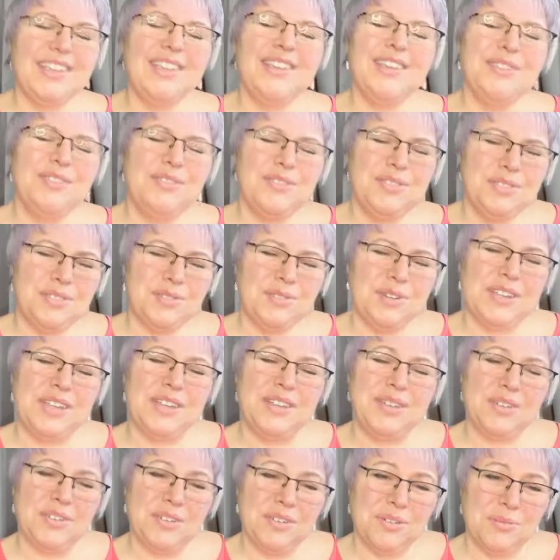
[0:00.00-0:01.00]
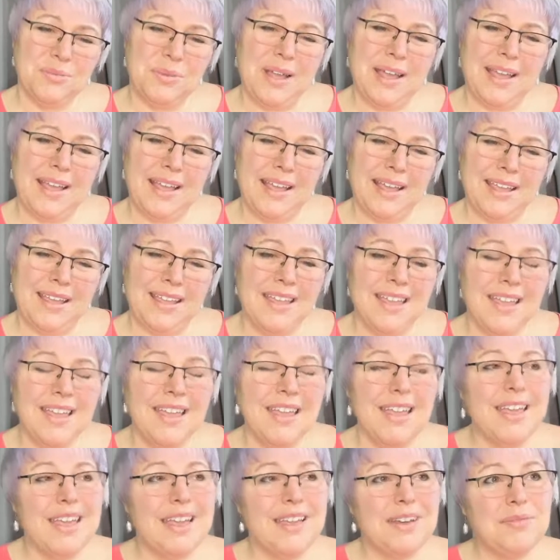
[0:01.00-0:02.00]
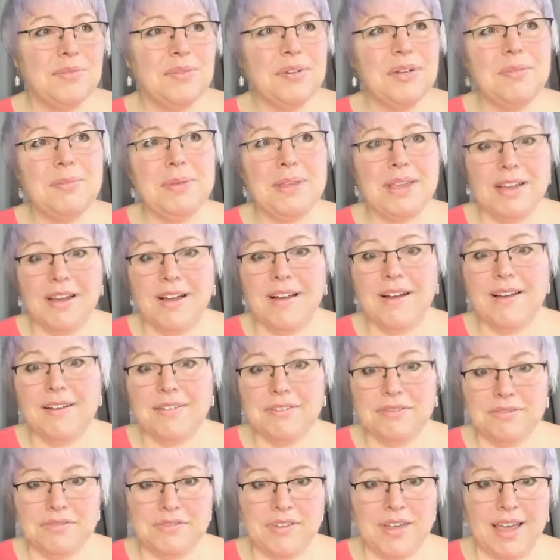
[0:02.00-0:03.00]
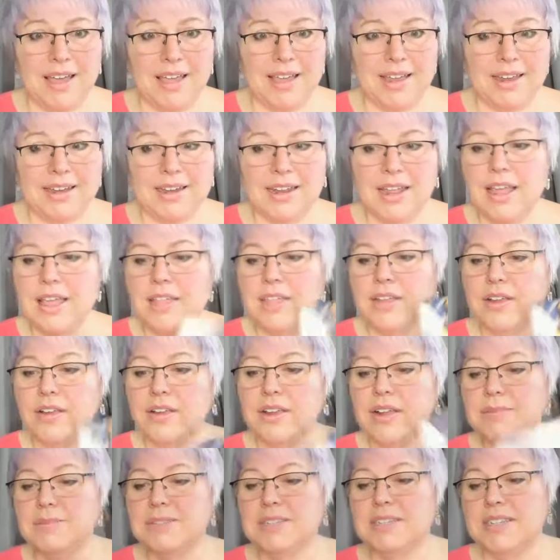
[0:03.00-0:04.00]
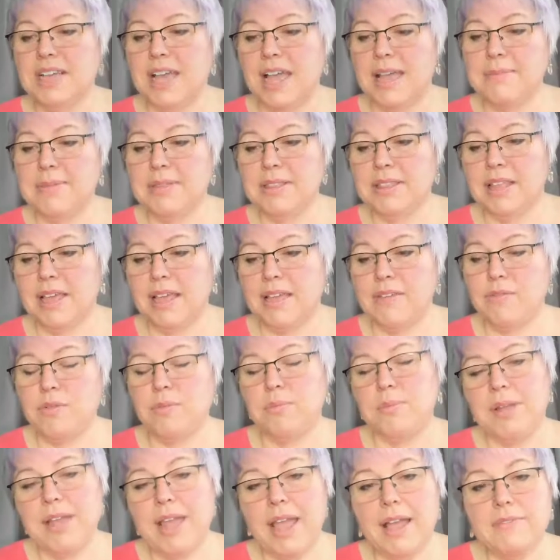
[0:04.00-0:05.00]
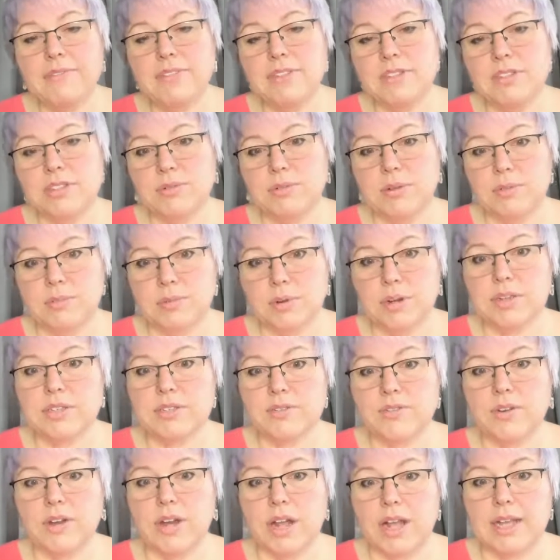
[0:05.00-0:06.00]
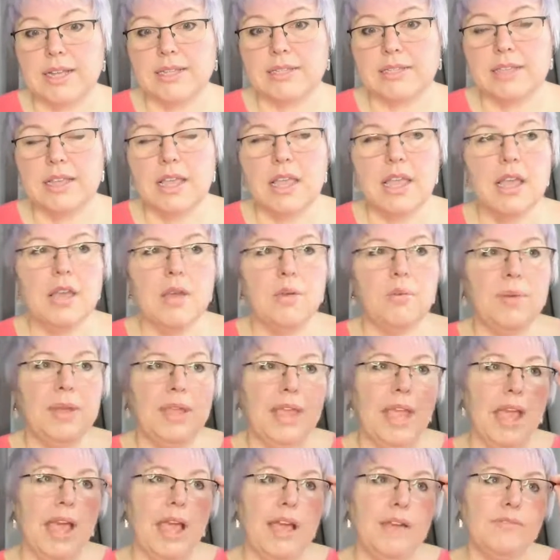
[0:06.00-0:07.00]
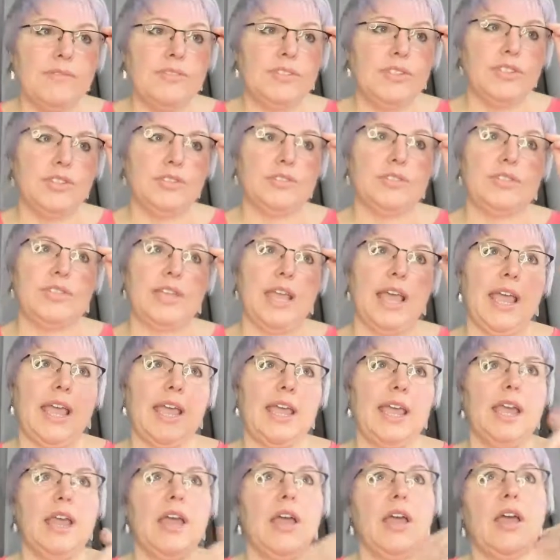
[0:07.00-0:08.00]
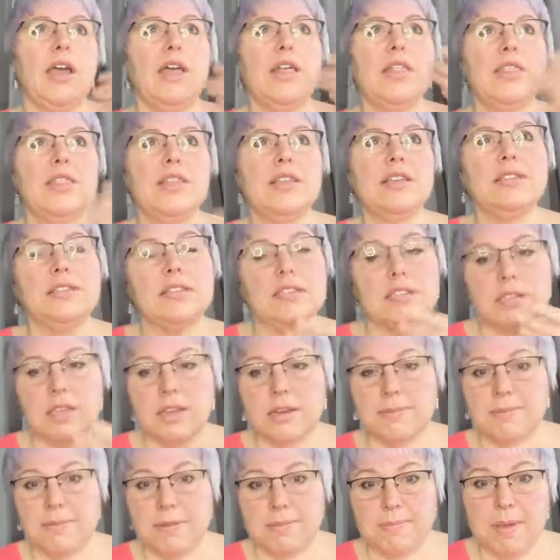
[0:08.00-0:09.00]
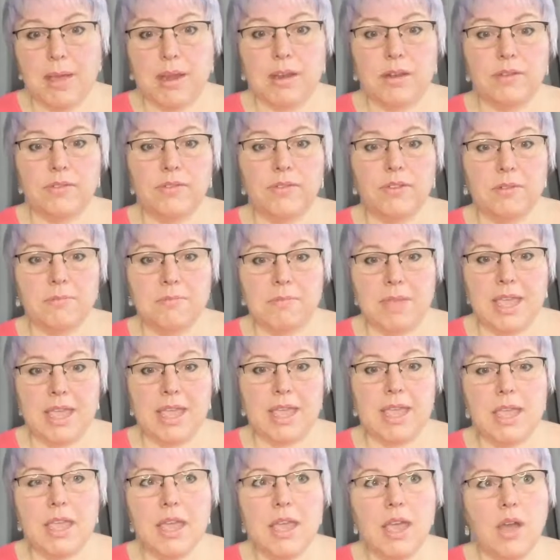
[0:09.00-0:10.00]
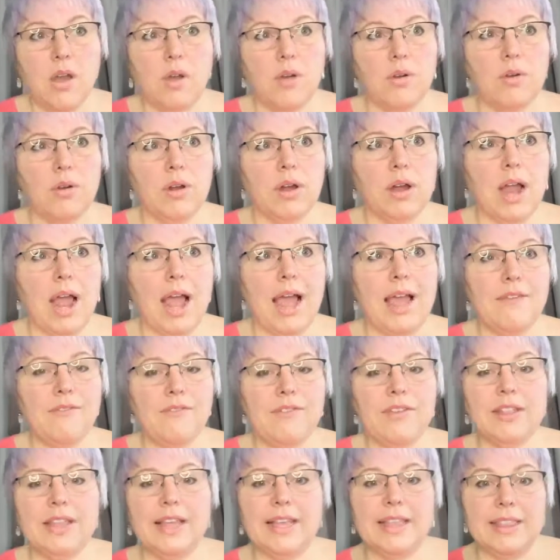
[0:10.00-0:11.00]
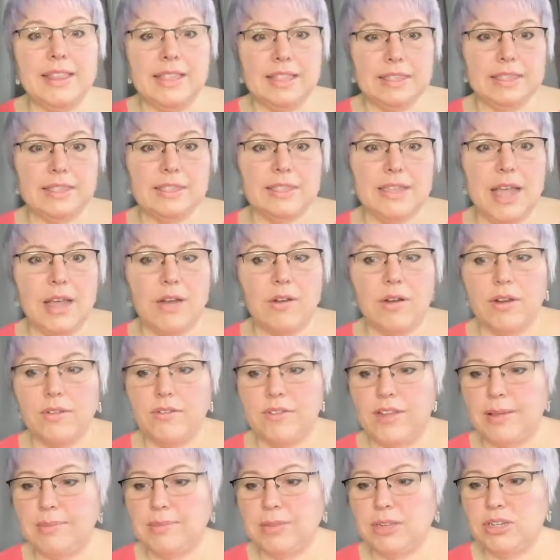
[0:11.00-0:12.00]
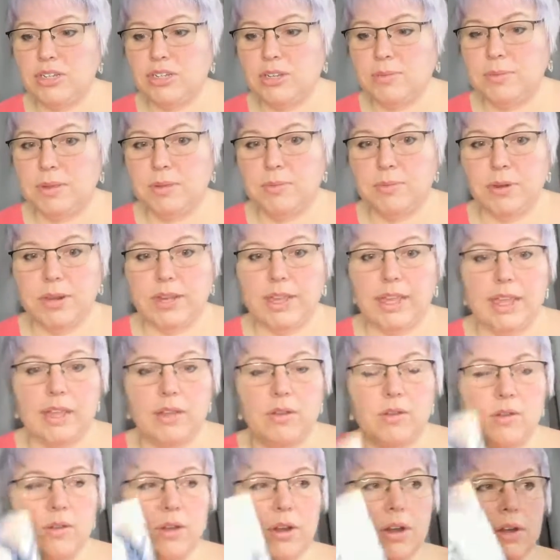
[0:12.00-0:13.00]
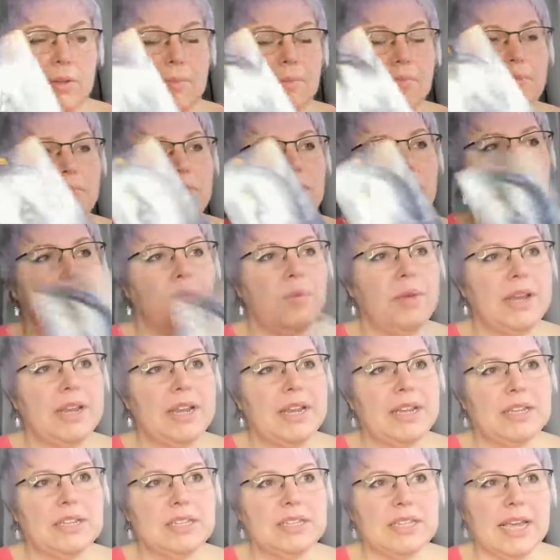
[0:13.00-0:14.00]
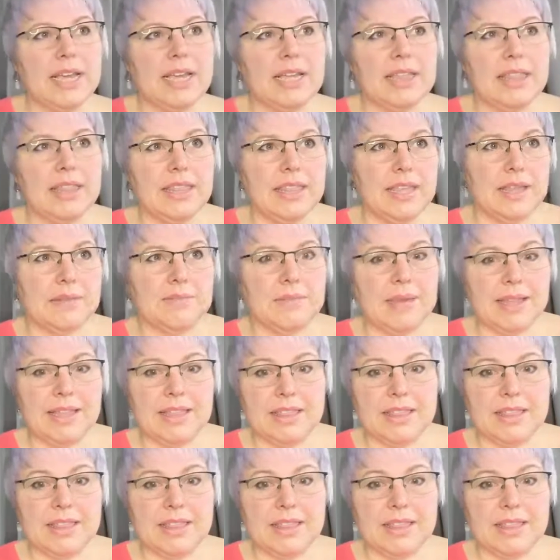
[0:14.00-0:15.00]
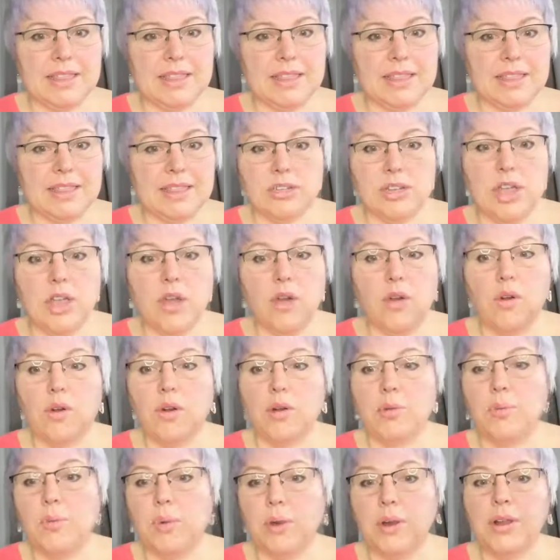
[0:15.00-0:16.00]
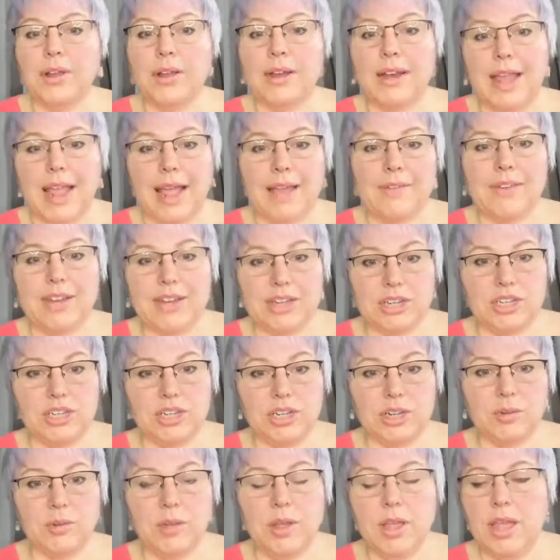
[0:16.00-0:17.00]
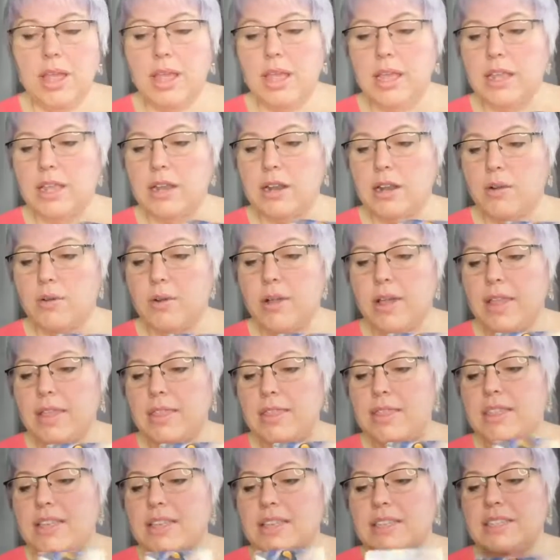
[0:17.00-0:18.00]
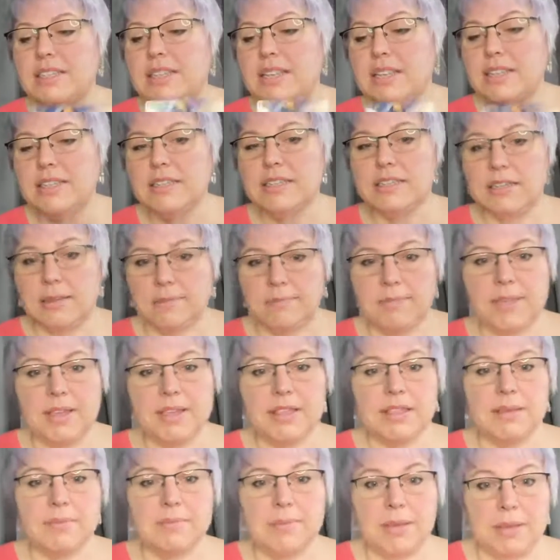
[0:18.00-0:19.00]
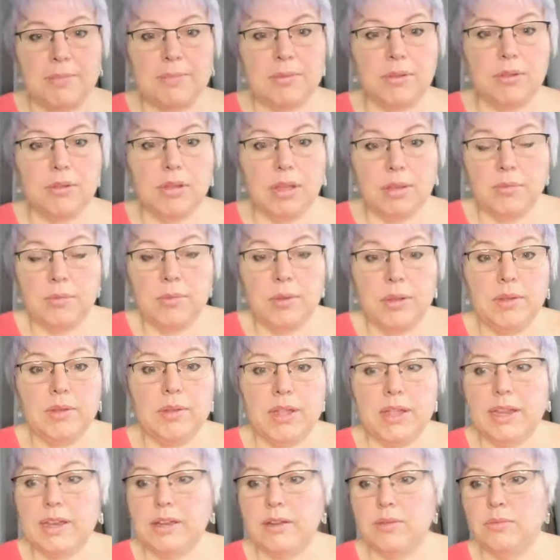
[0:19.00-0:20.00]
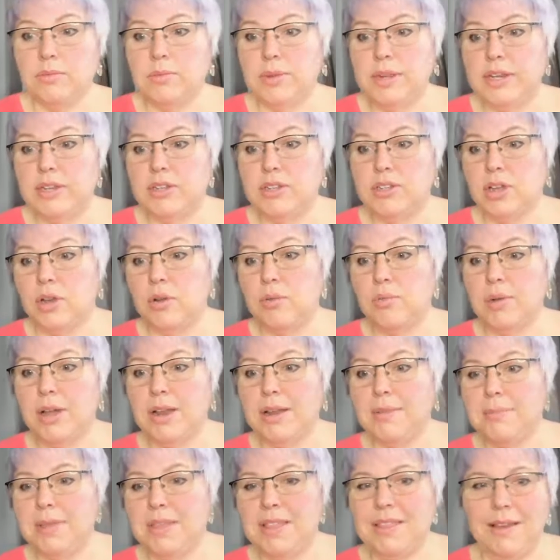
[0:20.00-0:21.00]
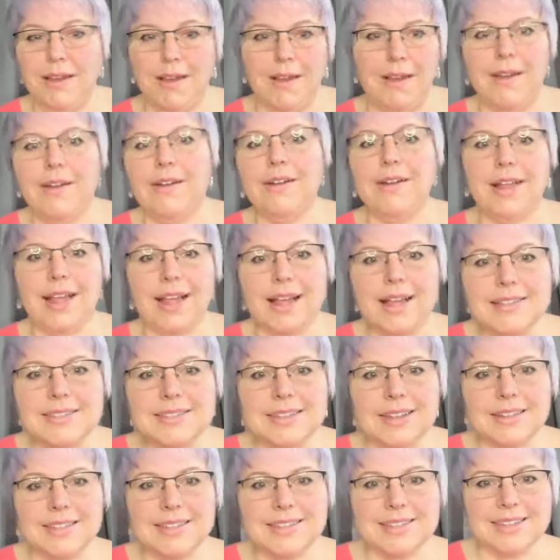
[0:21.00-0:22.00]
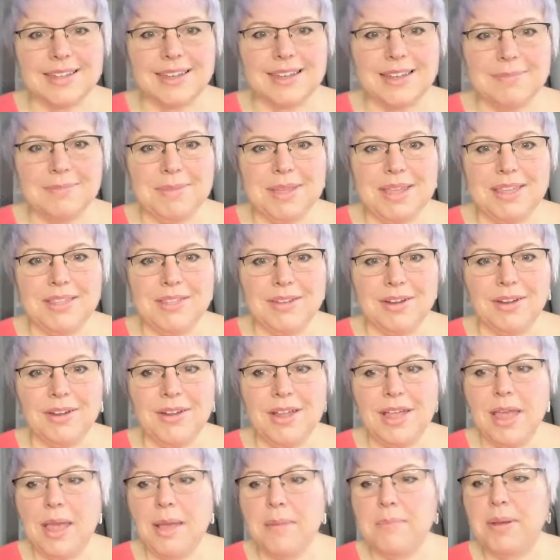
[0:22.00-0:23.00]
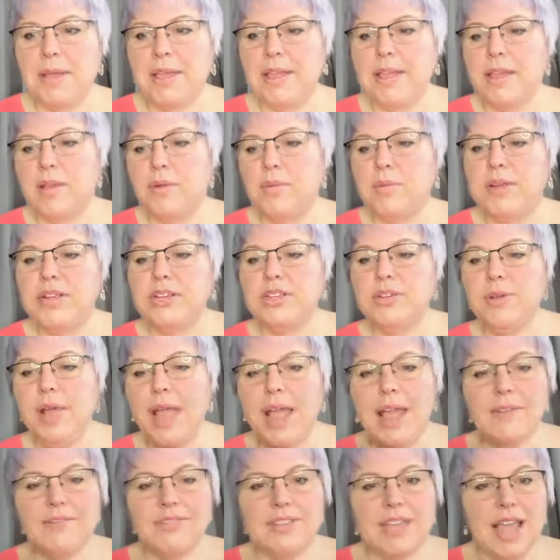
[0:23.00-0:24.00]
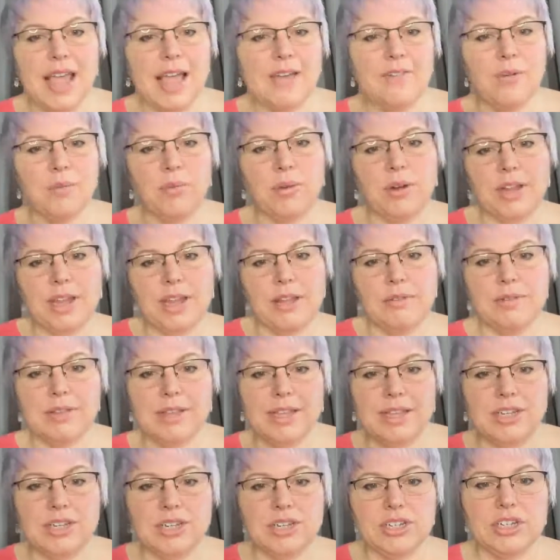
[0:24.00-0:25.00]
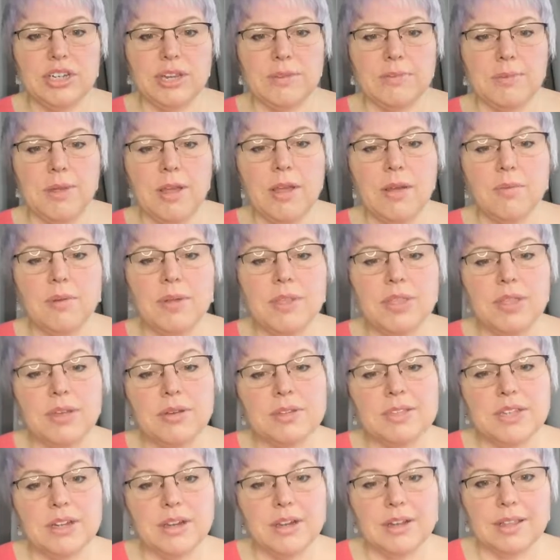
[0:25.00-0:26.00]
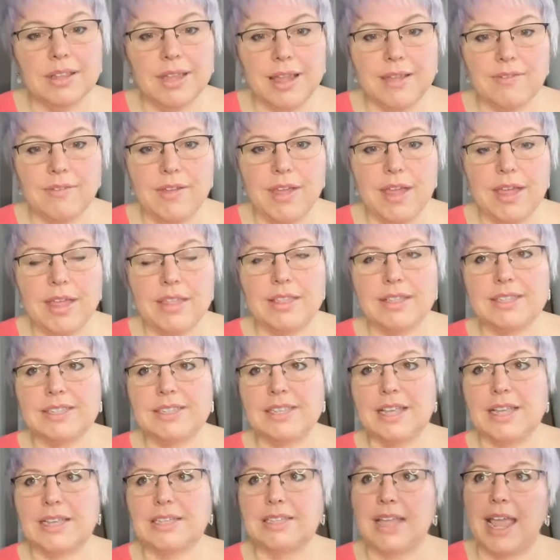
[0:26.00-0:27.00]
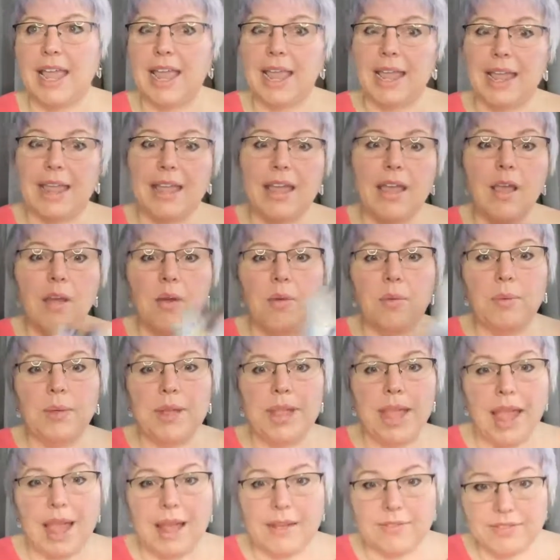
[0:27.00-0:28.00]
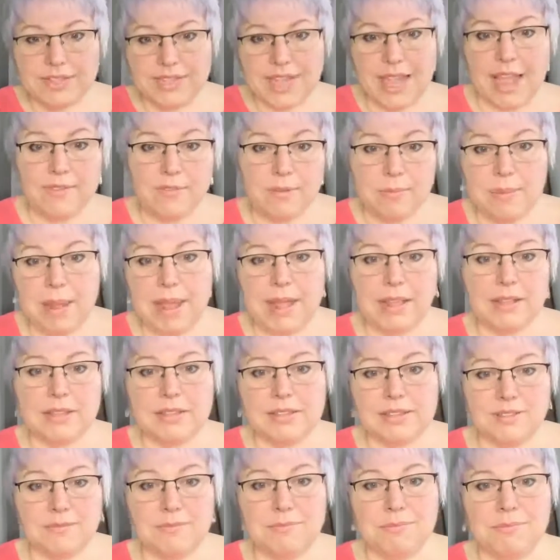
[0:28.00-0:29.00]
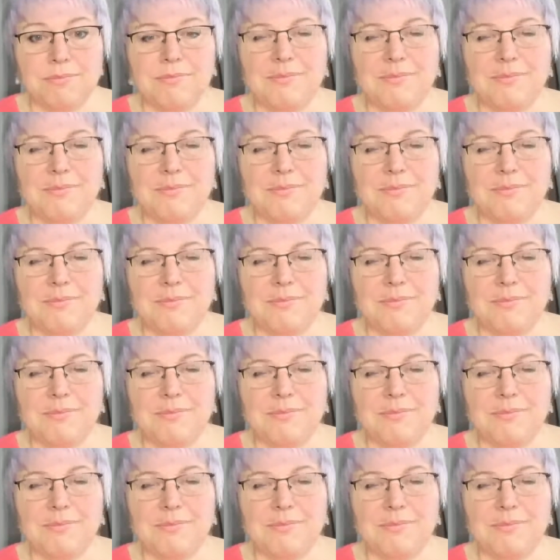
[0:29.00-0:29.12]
you do it your way and we'll be all fine. There comes a time in life when we have to do what works for us. We have to say, this is going to be better for me, or I feel like this is how our family should be working, or we need to take and make this change, or we're going to have an issue. This is something that we don't want to be the hard ass all the time either, but we do have to have a working relationship with those in our life that says, hey, we have to have a balance of,